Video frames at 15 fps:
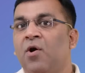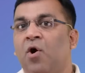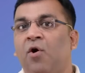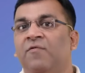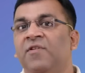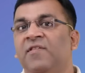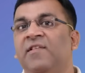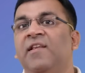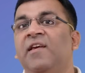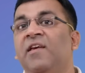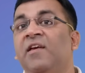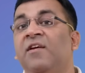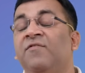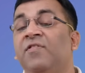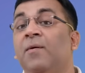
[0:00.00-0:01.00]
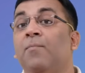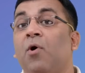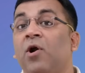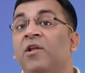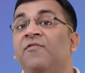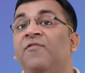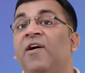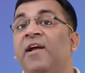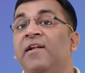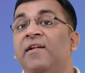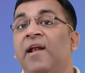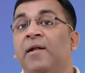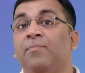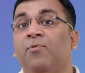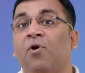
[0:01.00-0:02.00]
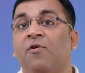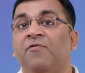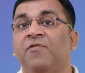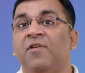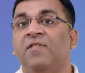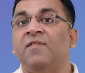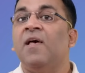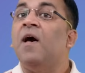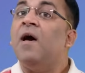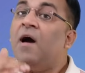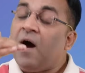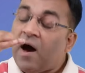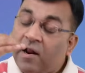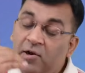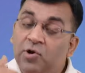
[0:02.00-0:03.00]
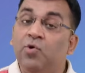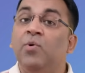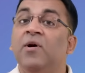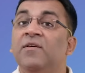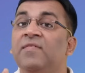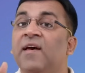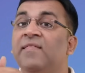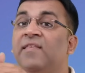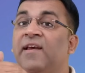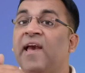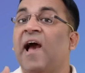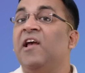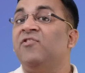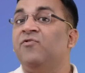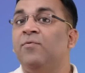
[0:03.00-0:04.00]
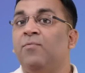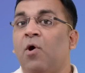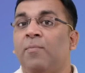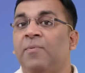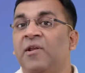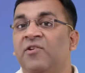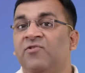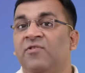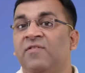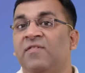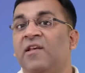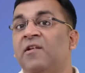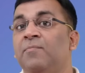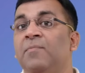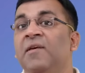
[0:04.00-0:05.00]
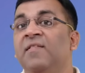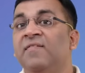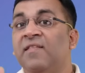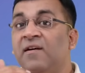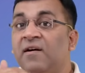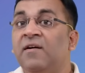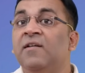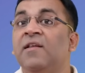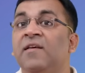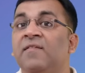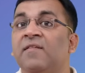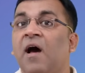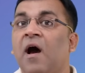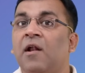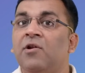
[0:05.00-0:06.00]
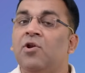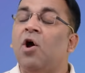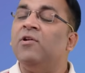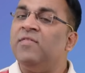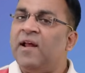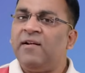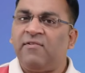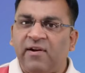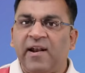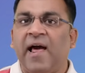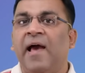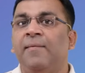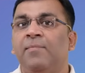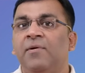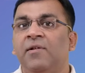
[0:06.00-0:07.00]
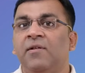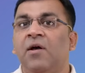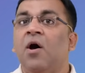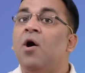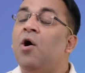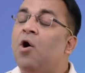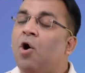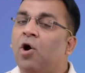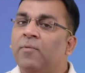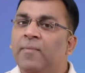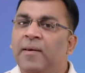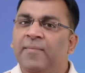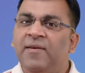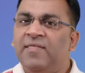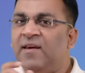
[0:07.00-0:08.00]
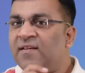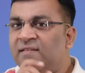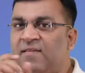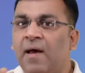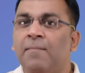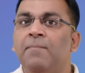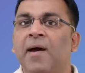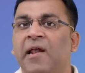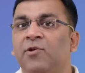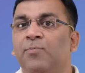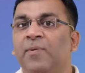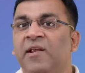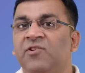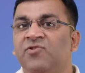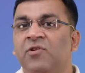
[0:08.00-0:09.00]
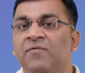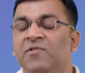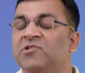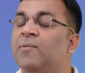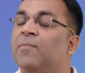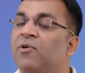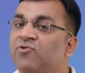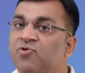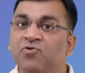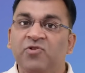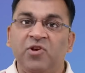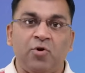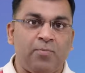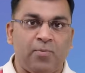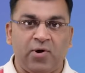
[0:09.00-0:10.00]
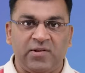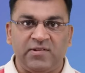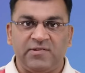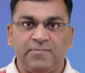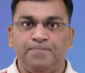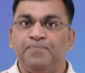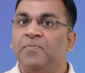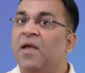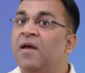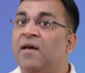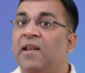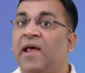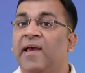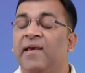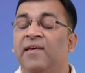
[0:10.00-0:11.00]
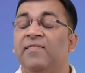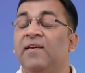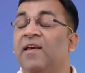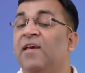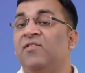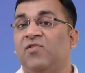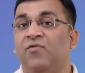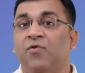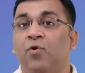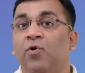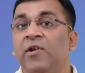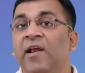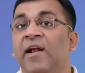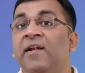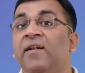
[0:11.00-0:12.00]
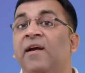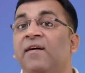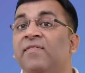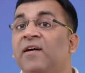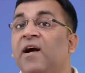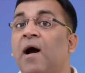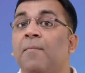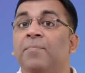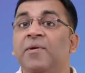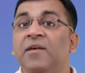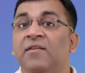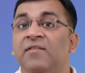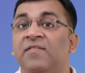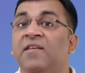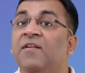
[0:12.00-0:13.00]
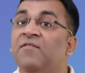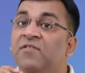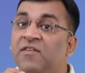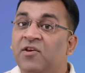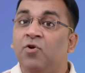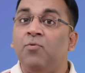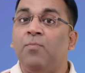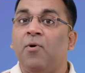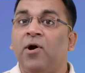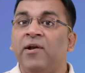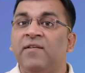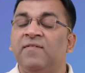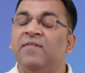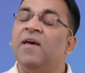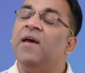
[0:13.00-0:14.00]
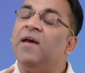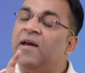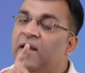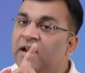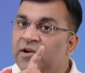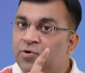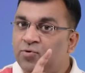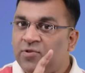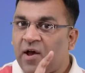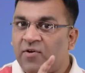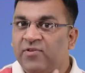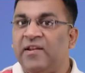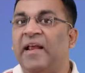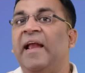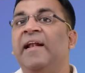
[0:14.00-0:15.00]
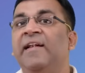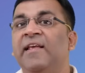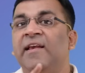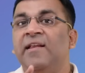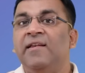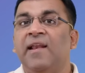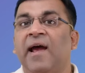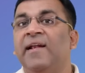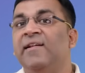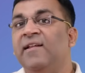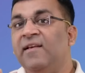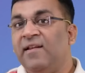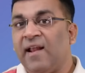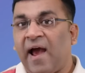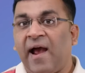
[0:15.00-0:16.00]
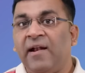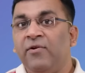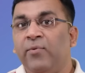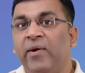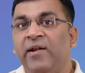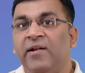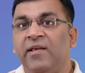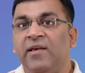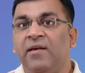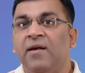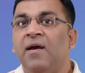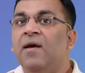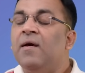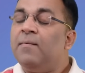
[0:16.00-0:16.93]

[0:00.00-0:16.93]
Obviously, if the modified net profits are lower than the cash from operations, then it means the earnings are not that reliable, or maybe there is some manipulation which amounts to 0 points. Like in the case of Coal India, the company received 0 points in 2018, 19 and 20.